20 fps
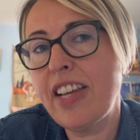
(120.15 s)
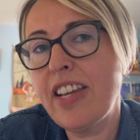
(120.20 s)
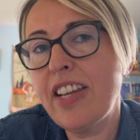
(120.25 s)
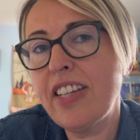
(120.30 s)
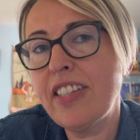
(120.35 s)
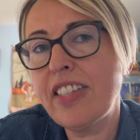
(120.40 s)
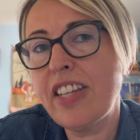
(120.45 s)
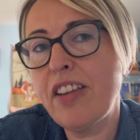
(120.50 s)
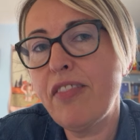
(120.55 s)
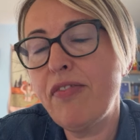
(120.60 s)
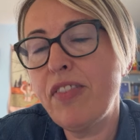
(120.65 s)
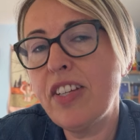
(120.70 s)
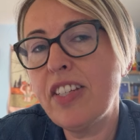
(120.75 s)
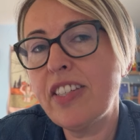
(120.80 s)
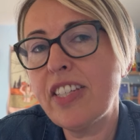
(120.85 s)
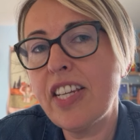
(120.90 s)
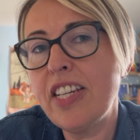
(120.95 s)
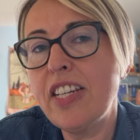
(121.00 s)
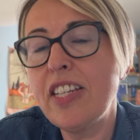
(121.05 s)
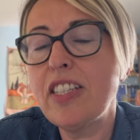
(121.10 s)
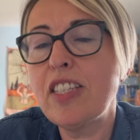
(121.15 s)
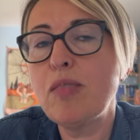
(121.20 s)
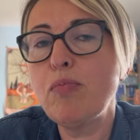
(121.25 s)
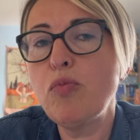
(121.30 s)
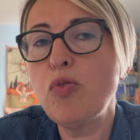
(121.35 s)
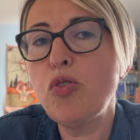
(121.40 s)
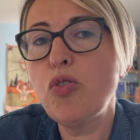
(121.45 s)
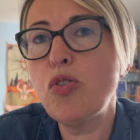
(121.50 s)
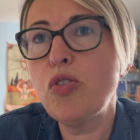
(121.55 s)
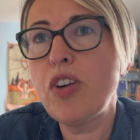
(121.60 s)
it if it's in its
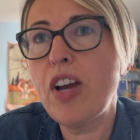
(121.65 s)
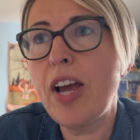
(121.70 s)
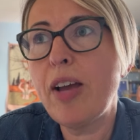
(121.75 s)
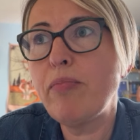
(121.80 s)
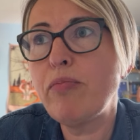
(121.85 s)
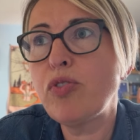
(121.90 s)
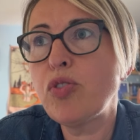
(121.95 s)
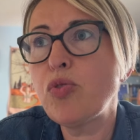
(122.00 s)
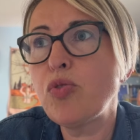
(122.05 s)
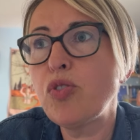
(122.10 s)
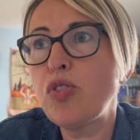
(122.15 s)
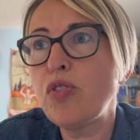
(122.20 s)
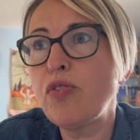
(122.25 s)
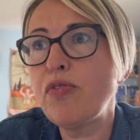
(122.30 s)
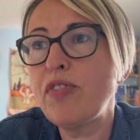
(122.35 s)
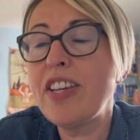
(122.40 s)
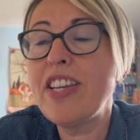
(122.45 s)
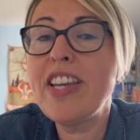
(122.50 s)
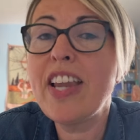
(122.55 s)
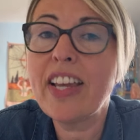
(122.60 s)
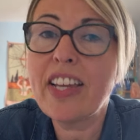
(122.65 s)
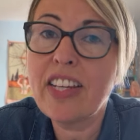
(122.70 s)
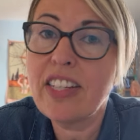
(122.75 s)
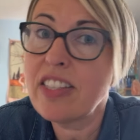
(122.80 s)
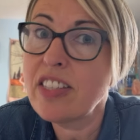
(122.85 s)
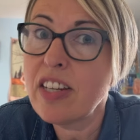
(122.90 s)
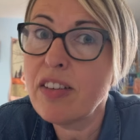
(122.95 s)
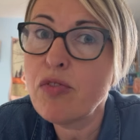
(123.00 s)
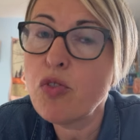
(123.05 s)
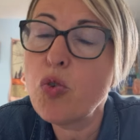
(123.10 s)
more sort of
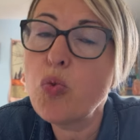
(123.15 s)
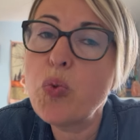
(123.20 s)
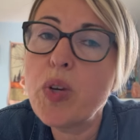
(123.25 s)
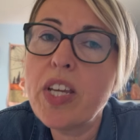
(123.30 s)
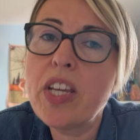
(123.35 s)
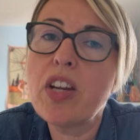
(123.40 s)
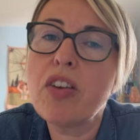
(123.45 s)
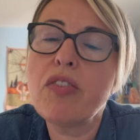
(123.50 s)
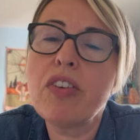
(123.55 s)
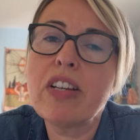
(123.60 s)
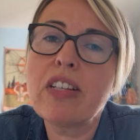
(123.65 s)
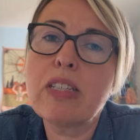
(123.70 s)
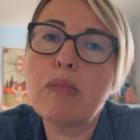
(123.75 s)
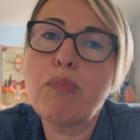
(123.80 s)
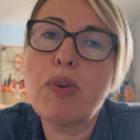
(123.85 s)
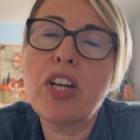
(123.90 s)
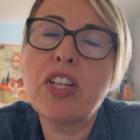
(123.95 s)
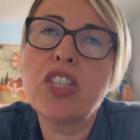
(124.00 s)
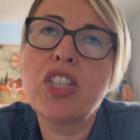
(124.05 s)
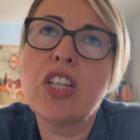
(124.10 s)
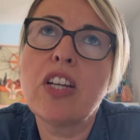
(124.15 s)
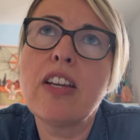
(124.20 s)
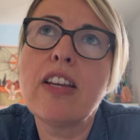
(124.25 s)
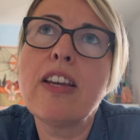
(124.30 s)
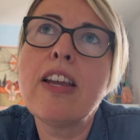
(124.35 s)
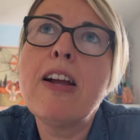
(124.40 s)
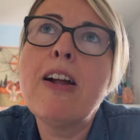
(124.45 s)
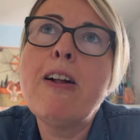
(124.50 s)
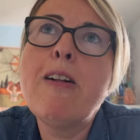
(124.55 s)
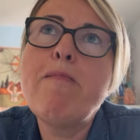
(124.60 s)
negative or weaker expression.
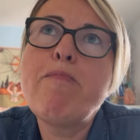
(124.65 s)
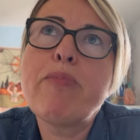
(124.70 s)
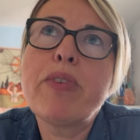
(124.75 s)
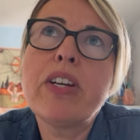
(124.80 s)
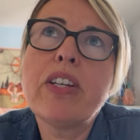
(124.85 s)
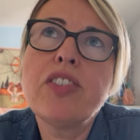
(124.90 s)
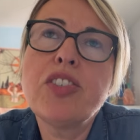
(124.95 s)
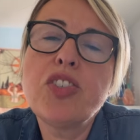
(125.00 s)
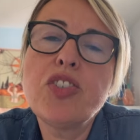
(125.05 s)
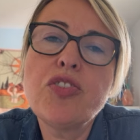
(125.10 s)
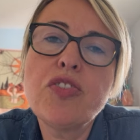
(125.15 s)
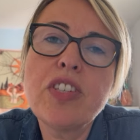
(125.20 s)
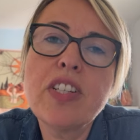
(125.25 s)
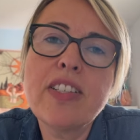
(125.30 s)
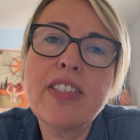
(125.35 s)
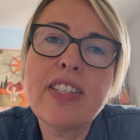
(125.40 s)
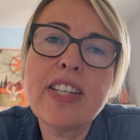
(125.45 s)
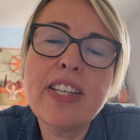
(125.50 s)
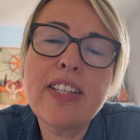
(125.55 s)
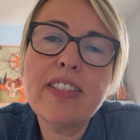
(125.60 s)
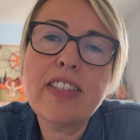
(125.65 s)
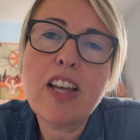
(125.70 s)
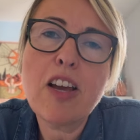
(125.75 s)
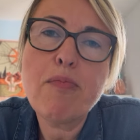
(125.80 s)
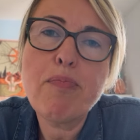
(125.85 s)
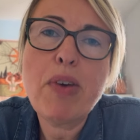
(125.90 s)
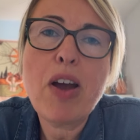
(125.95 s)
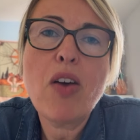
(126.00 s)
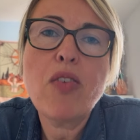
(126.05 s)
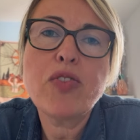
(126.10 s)
But as Uranus is
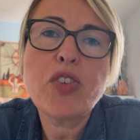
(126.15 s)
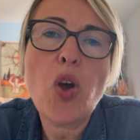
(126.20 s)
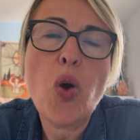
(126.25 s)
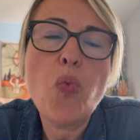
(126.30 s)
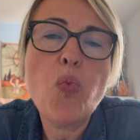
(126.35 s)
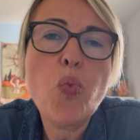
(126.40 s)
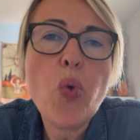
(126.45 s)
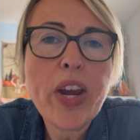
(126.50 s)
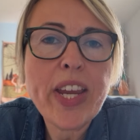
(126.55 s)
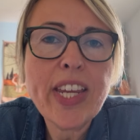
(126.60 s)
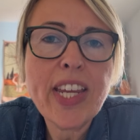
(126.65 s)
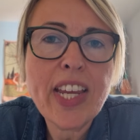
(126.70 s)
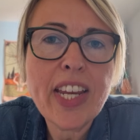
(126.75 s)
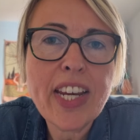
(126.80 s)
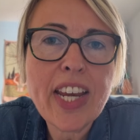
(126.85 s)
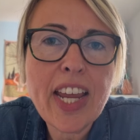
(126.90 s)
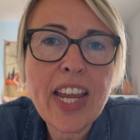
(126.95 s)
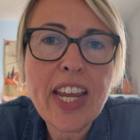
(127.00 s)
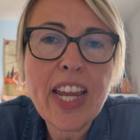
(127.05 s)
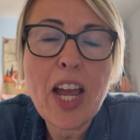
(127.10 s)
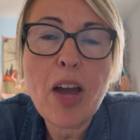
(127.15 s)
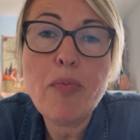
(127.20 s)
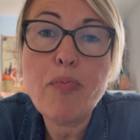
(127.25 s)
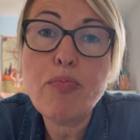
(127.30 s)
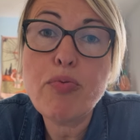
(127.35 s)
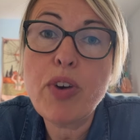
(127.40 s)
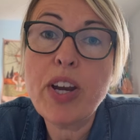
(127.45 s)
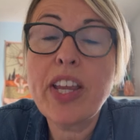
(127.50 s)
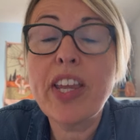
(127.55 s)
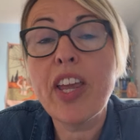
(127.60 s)
about awakening and
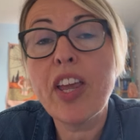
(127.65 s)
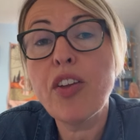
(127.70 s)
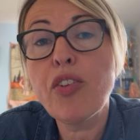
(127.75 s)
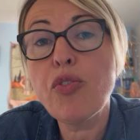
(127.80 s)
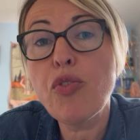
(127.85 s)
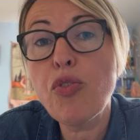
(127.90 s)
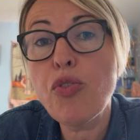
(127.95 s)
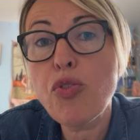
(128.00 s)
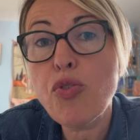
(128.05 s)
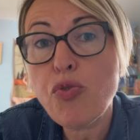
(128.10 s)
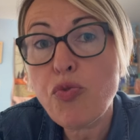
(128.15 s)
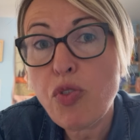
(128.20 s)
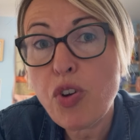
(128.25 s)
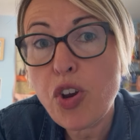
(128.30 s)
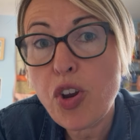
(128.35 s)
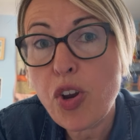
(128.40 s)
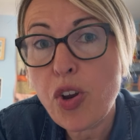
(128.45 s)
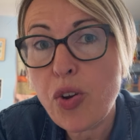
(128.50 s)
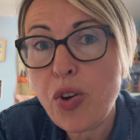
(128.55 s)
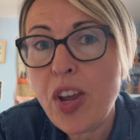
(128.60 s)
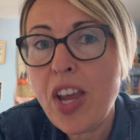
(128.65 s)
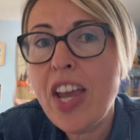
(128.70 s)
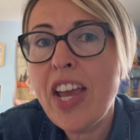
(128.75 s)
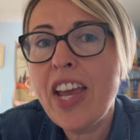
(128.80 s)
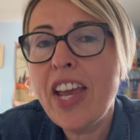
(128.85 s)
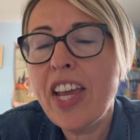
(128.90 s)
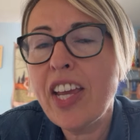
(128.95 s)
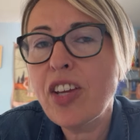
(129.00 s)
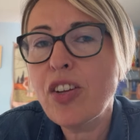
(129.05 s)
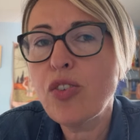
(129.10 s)
breaking through,
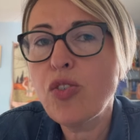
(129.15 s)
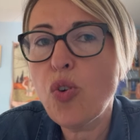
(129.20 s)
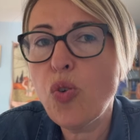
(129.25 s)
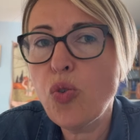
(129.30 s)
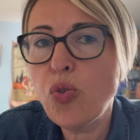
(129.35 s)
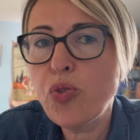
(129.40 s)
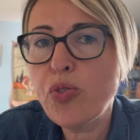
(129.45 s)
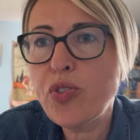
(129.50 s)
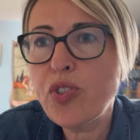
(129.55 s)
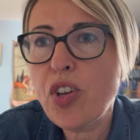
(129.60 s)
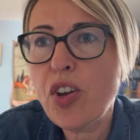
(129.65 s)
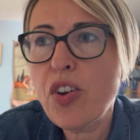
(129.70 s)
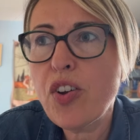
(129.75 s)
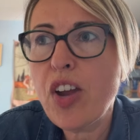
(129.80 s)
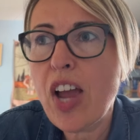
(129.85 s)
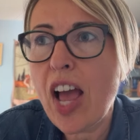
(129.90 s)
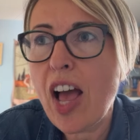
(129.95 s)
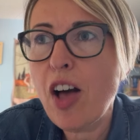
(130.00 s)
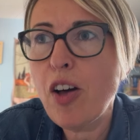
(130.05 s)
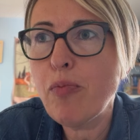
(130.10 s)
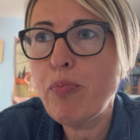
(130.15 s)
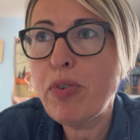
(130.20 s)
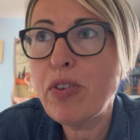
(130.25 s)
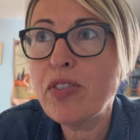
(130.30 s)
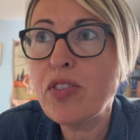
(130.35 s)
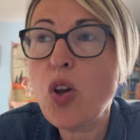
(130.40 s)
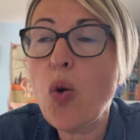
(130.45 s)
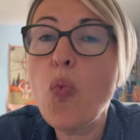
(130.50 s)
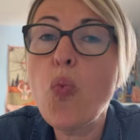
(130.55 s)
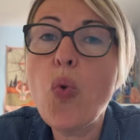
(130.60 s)
it can also help
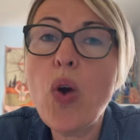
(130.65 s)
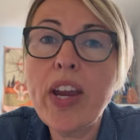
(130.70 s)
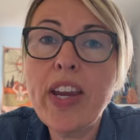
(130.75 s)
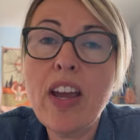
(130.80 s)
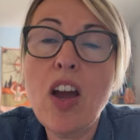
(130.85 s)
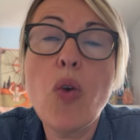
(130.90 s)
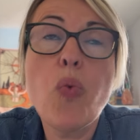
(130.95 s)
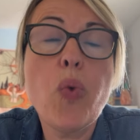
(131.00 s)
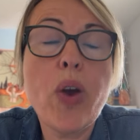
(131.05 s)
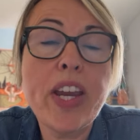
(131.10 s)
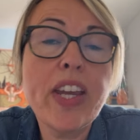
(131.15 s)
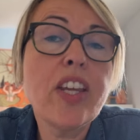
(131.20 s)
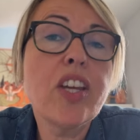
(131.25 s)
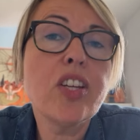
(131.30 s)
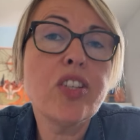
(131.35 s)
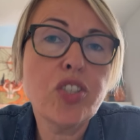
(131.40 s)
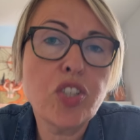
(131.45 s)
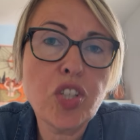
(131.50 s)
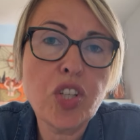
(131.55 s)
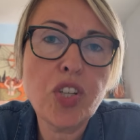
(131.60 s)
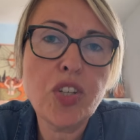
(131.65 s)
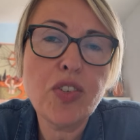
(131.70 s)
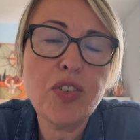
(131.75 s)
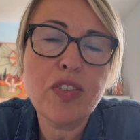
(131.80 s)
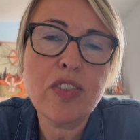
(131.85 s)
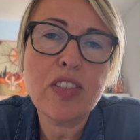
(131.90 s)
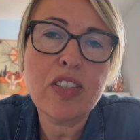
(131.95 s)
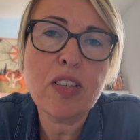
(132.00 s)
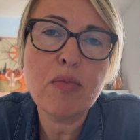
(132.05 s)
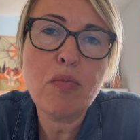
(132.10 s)
us awaken to
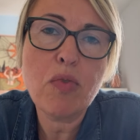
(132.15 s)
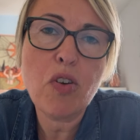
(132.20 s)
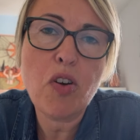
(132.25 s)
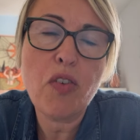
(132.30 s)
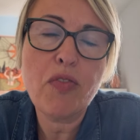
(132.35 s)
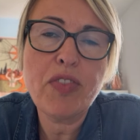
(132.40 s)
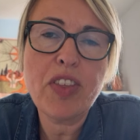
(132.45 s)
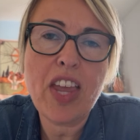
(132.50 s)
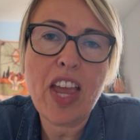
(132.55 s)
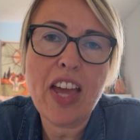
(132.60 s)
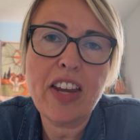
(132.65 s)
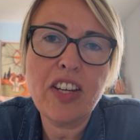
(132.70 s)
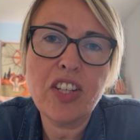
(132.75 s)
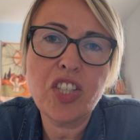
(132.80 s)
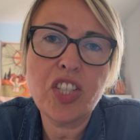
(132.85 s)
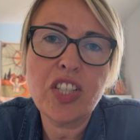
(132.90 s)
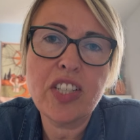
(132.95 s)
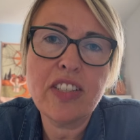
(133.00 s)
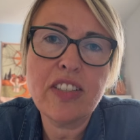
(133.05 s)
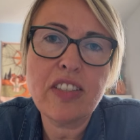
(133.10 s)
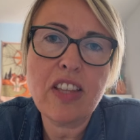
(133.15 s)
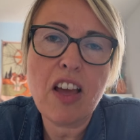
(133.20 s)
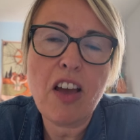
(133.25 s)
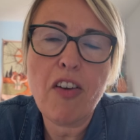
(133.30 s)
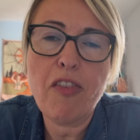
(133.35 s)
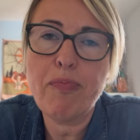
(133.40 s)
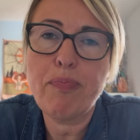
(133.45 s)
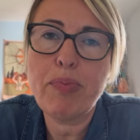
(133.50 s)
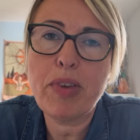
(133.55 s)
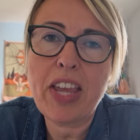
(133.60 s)
some of the energies that
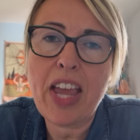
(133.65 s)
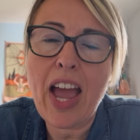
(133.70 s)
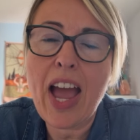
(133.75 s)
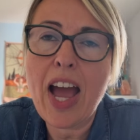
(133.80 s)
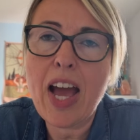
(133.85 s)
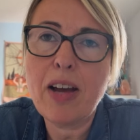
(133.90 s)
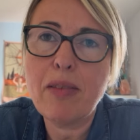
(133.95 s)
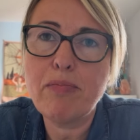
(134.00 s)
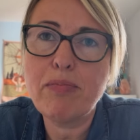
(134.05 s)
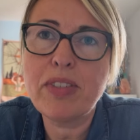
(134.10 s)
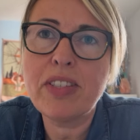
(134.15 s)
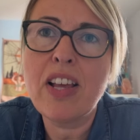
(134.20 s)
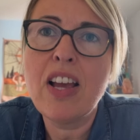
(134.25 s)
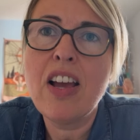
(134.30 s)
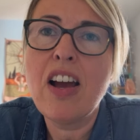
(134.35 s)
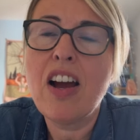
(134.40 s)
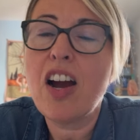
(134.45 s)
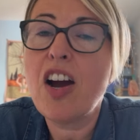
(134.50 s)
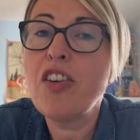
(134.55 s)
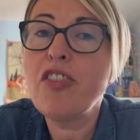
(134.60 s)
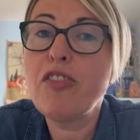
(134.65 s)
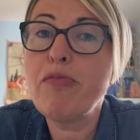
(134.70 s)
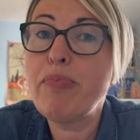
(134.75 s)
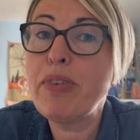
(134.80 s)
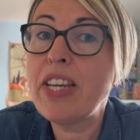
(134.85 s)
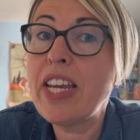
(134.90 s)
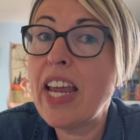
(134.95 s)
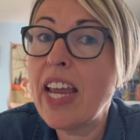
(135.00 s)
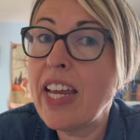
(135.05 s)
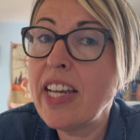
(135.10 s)
have perhaps either
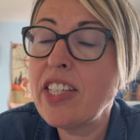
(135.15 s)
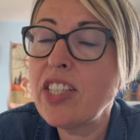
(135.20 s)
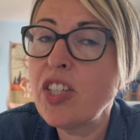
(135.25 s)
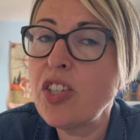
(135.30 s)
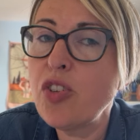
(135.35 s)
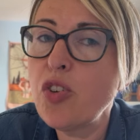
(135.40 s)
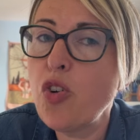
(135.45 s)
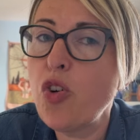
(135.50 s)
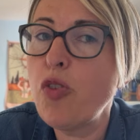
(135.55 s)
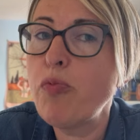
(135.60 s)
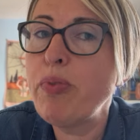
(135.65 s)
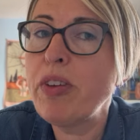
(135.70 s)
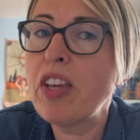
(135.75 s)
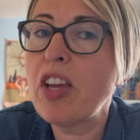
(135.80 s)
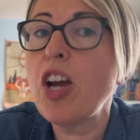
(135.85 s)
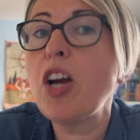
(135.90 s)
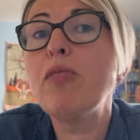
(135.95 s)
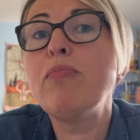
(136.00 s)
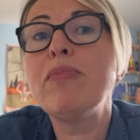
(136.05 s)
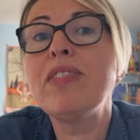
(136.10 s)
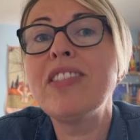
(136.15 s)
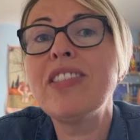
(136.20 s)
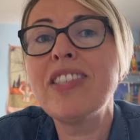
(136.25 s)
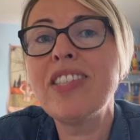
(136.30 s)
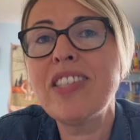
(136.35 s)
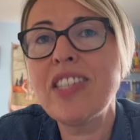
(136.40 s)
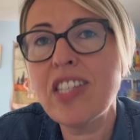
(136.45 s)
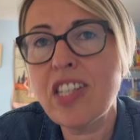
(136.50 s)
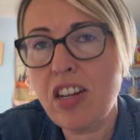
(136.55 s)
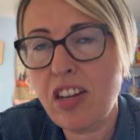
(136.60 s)
been hidden or become
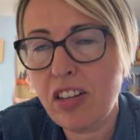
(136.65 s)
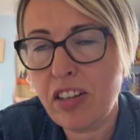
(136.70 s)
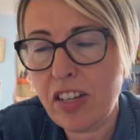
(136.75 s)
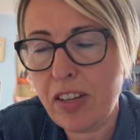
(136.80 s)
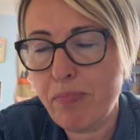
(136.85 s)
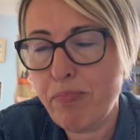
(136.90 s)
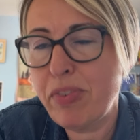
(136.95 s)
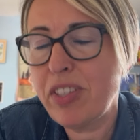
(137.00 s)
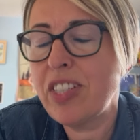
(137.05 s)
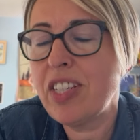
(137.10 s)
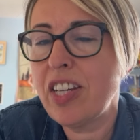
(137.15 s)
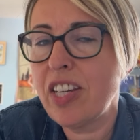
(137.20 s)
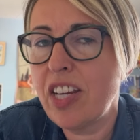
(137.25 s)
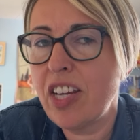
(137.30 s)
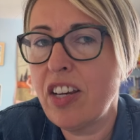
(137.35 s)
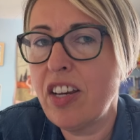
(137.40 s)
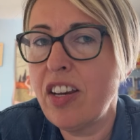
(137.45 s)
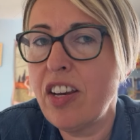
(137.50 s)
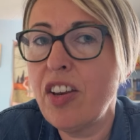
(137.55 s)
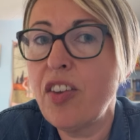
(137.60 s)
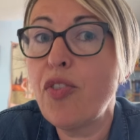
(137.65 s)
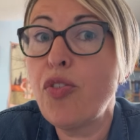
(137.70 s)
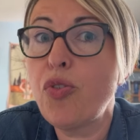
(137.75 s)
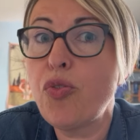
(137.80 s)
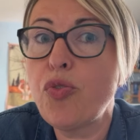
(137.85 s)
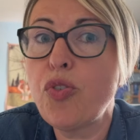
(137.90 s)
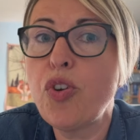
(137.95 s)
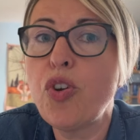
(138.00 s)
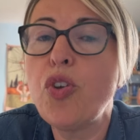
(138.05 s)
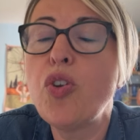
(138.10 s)
stuck, particularly
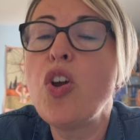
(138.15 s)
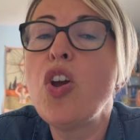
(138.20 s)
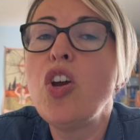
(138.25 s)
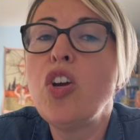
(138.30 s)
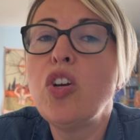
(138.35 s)
through